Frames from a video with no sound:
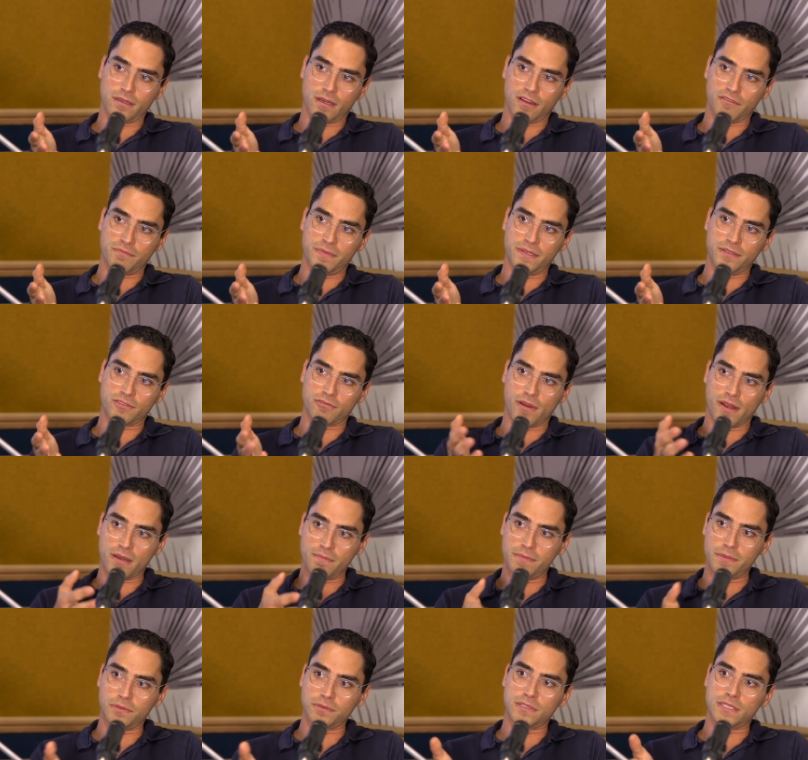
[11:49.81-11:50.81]
I've been trying
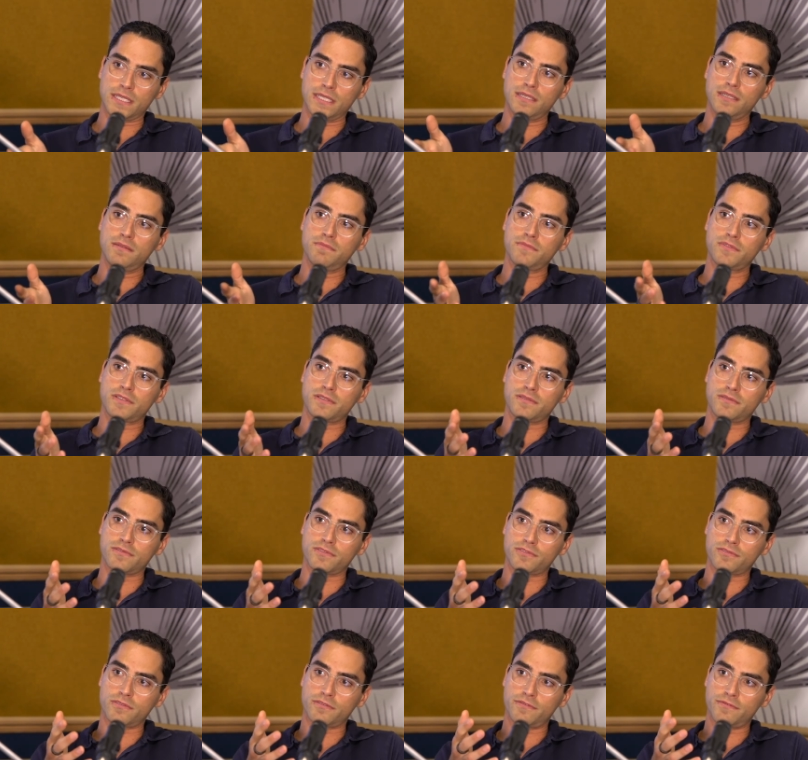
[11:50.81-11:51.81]
to build teams and
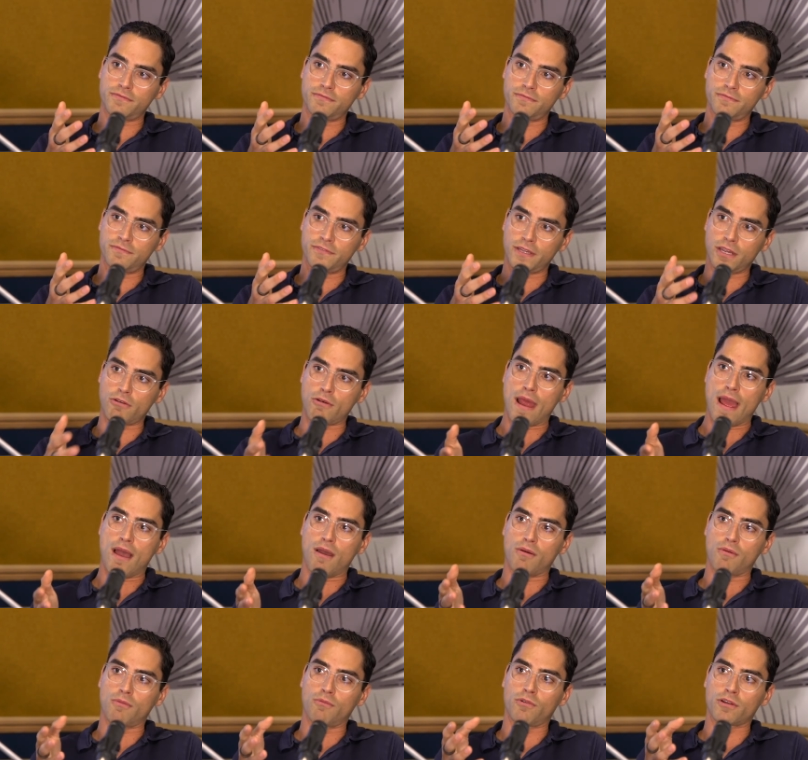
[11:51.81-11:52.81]
sort of figure
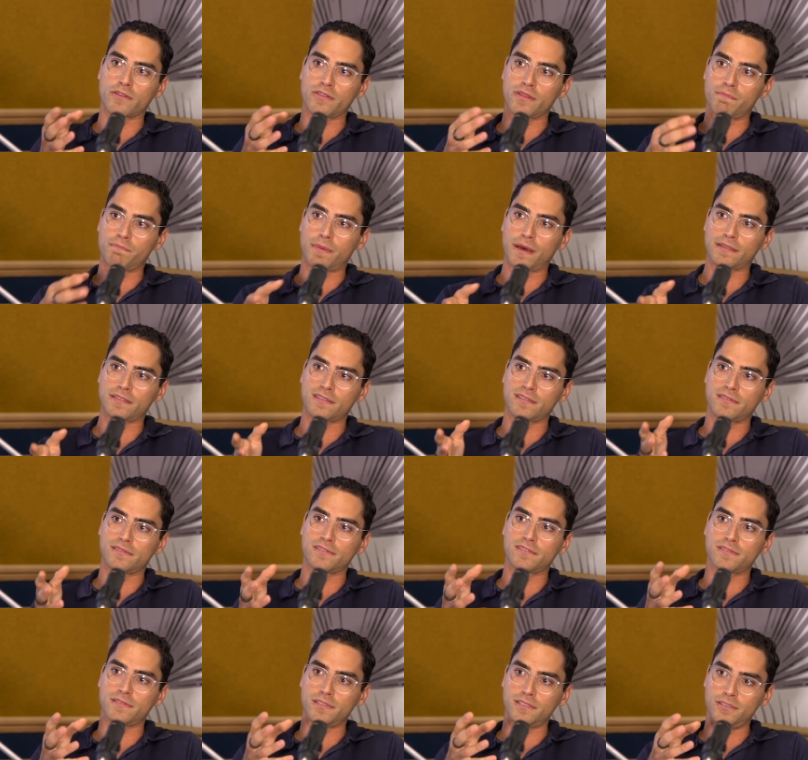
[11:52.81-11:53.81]
out what are the
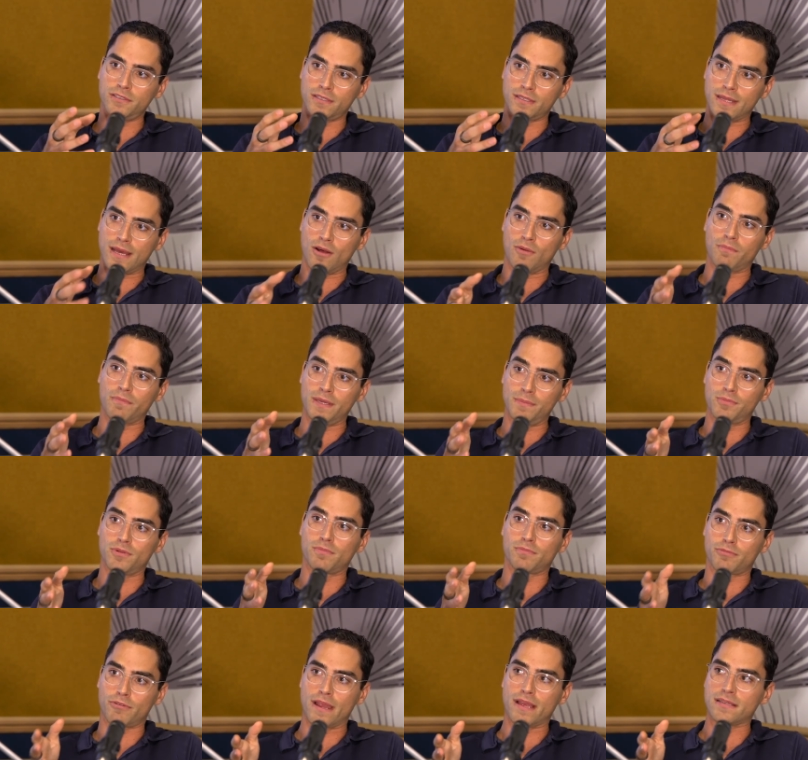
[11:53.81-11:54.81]
buttons that you can help people
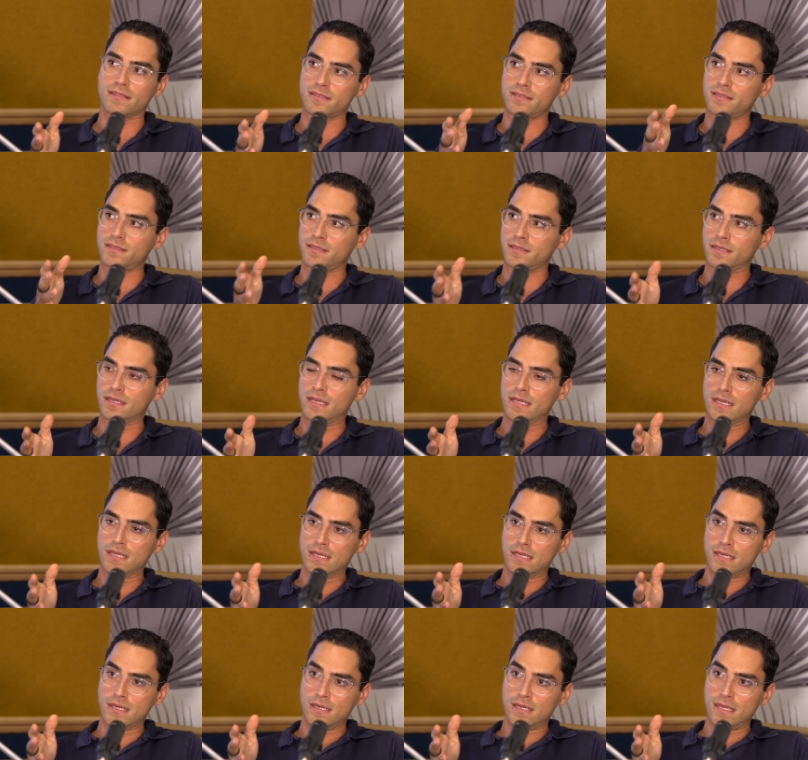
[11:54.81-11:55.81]
press to yeah.
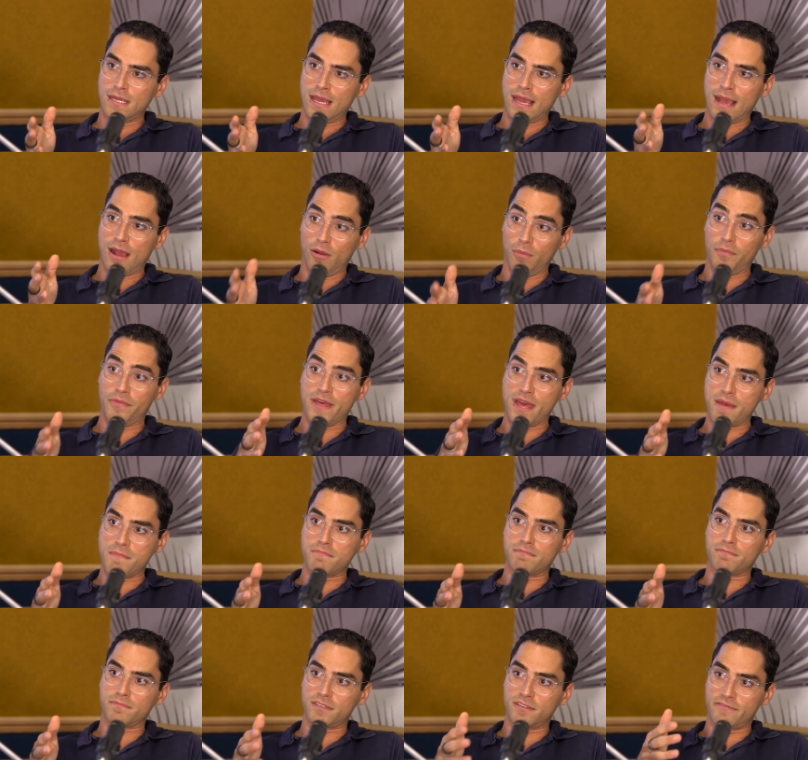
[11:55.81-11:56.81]
help
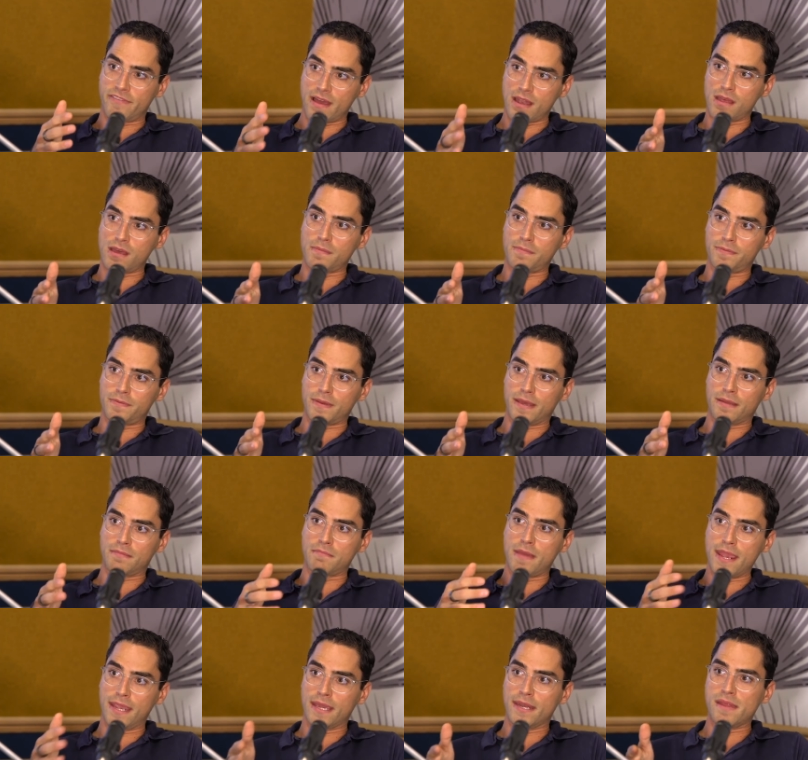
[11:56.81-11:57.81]
them develop and
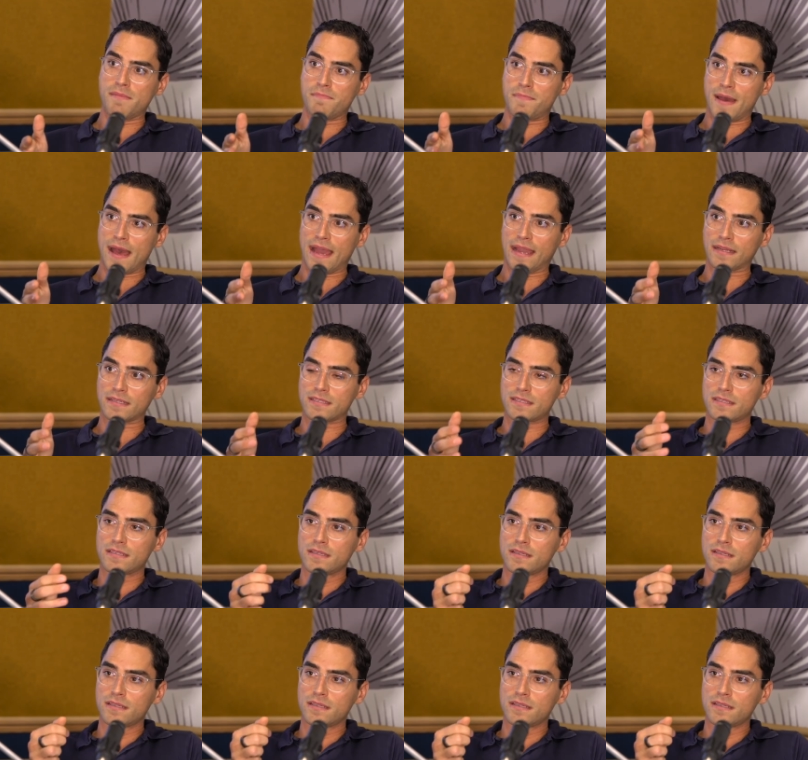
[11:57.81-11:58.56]
make an impact.